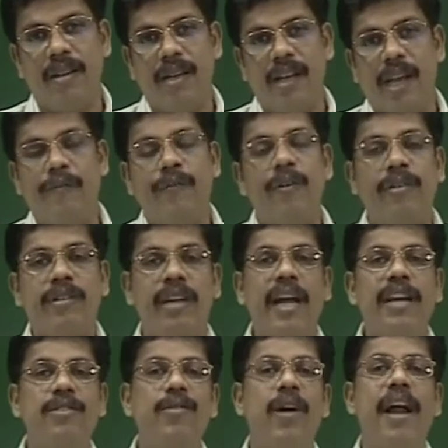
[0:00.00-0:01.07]
If you try
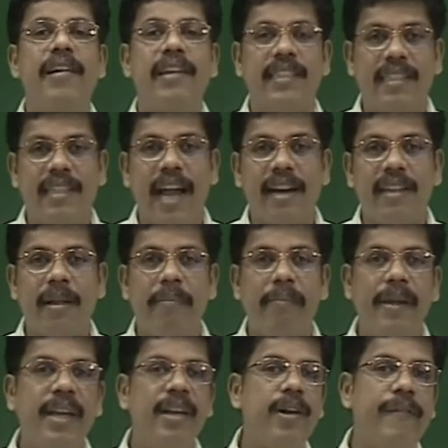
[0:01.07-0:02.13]
to understand the
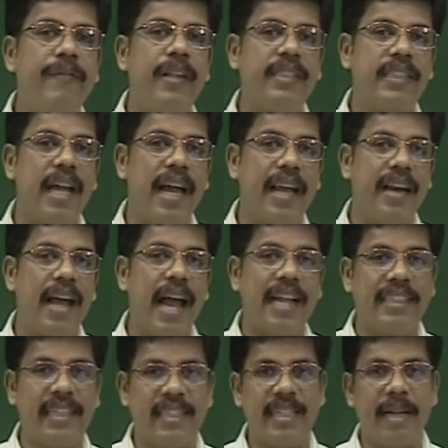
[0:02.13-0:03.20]
being of Dasein as
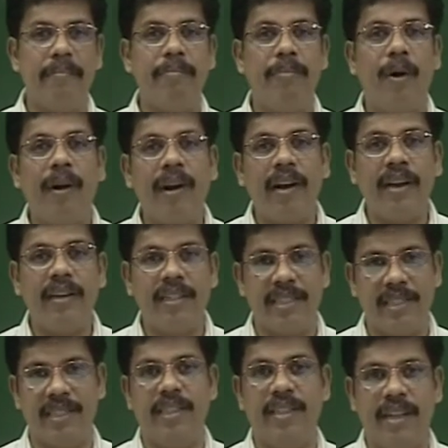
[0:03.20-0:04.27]
a temporal
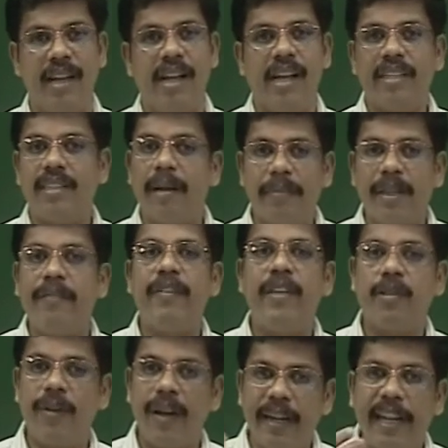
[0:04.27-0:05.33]
entity, something which
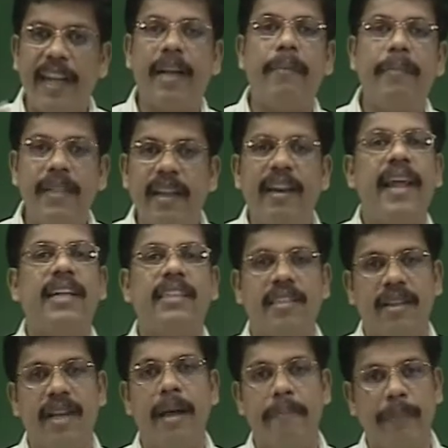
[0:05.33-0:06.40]
we will take up in the next
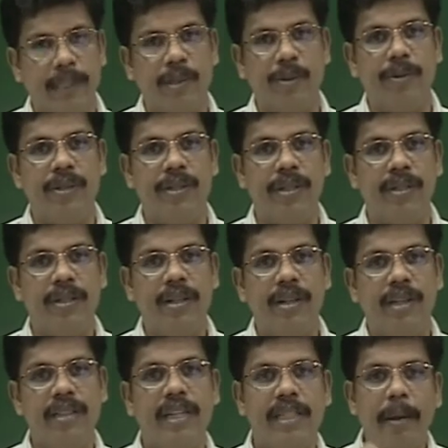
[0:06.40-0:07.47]
episode,
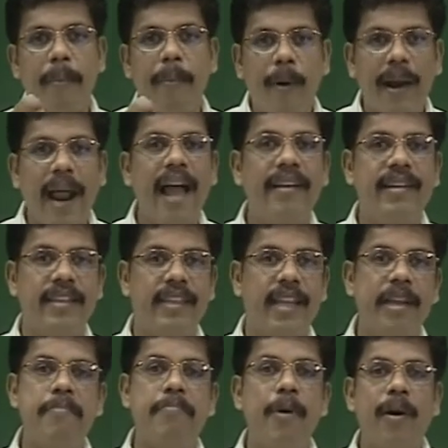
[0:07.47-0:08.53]
the temporality, the
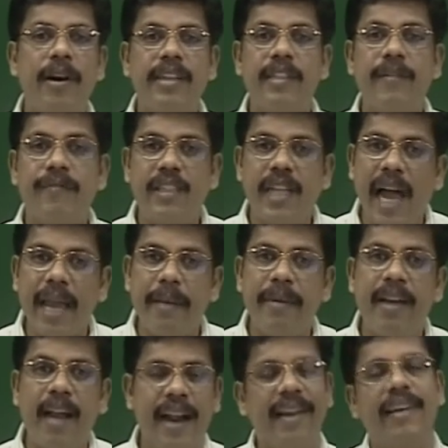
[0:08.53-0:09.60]
importance of time in
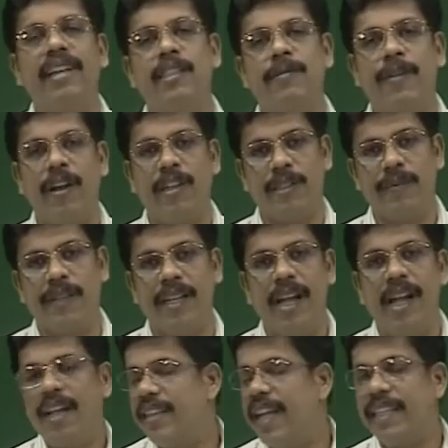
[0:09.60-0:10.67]
Heidegger's philosophy,
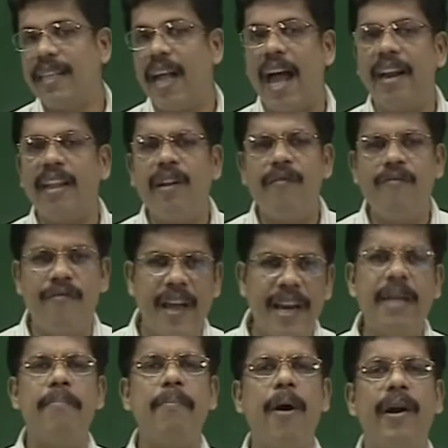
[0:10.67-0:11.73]
that is another very
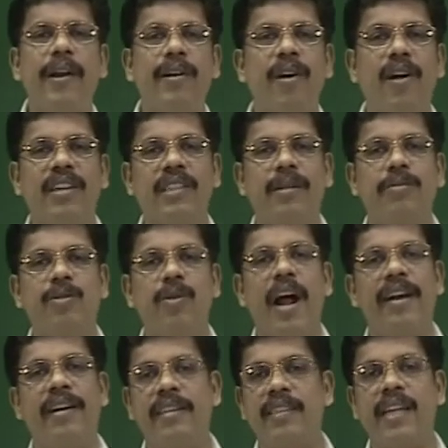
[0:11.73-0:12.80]
important concept to
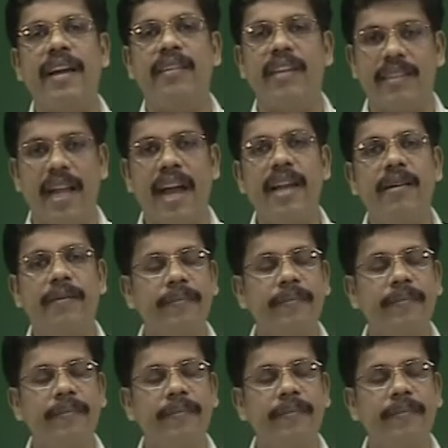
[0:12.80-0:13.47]
understand Dasein.